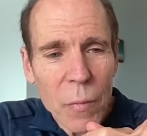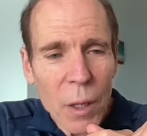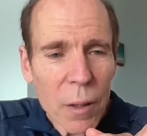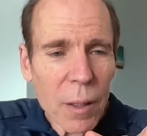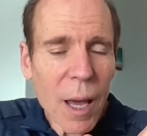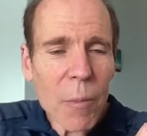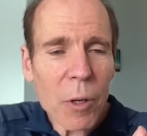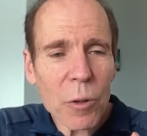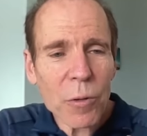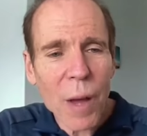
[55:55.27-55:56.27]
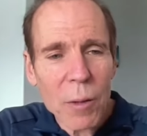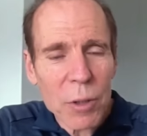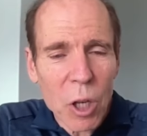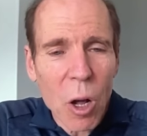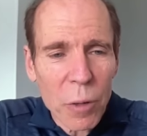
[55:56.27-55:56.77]
The chemicals found in
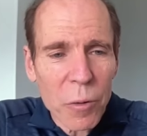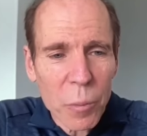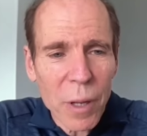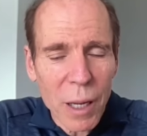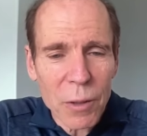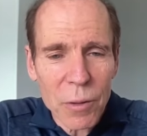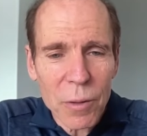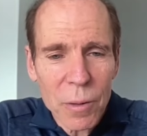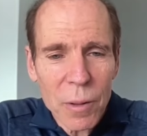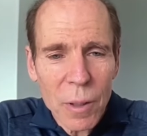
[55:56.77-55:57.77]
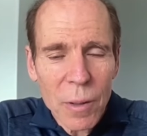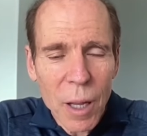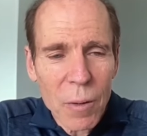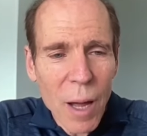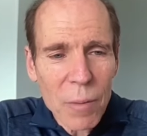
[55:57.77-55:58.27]
colorful plants that
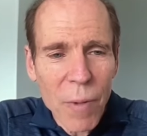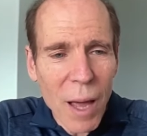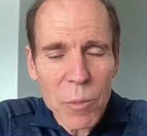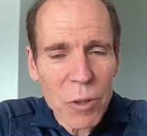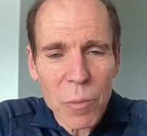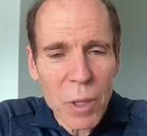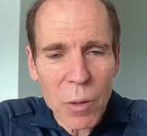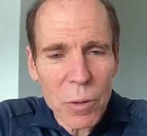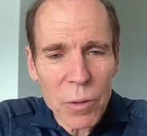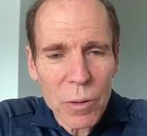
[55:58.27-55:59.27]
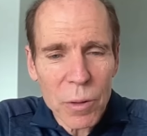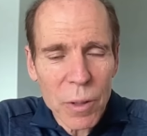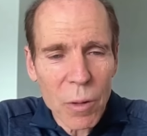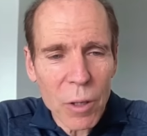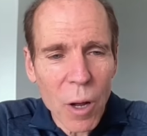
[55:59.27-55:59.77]
are not vitamins and minerals.
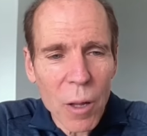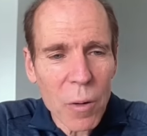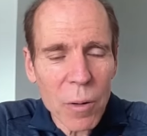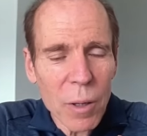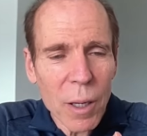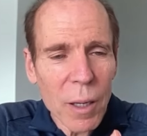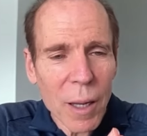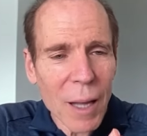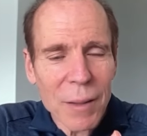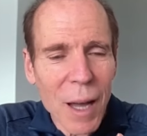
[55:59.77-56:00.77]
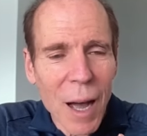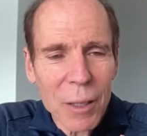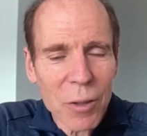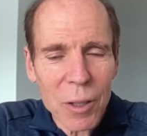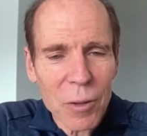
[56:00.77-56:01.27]
They're these other
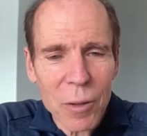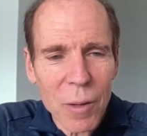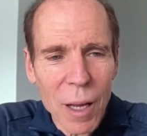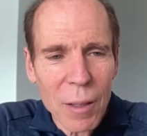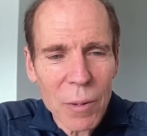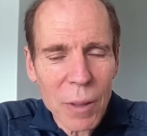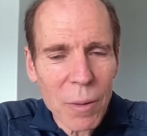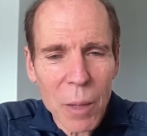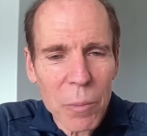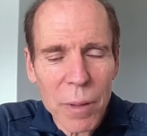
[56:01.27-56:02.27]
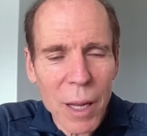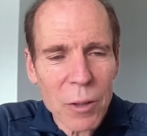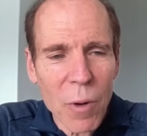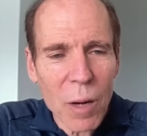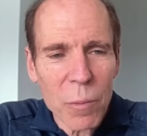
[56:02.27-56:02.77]
antioxidants and, and plant plant
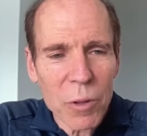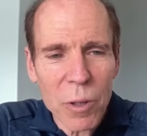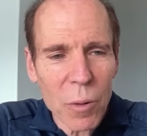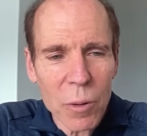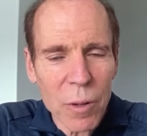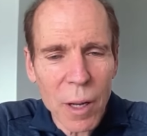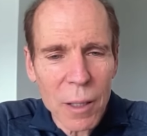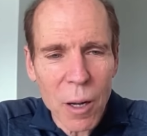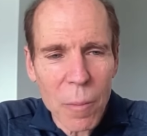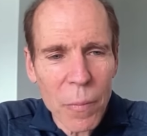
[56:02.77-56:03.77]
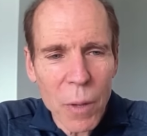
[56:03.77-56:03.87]
derived materials like um,